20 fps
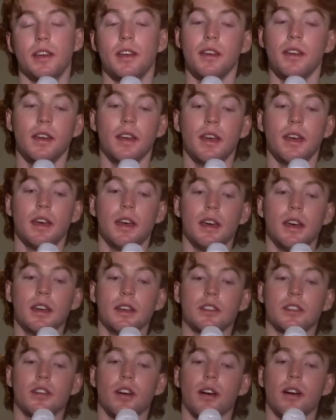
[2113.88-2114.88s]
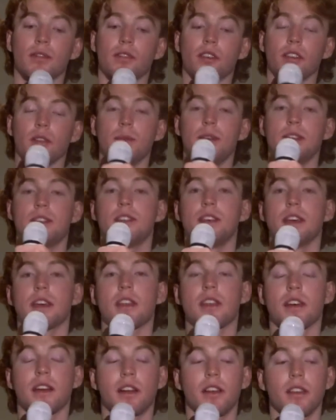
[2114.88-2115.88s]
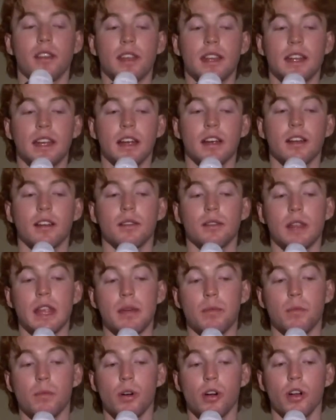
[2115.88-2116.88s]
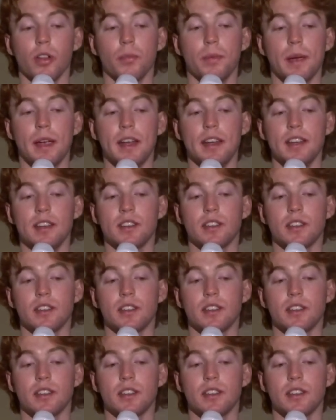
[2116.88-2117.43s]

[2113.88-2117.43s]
So I've got them in 6th. I don't think they're world-beating signings,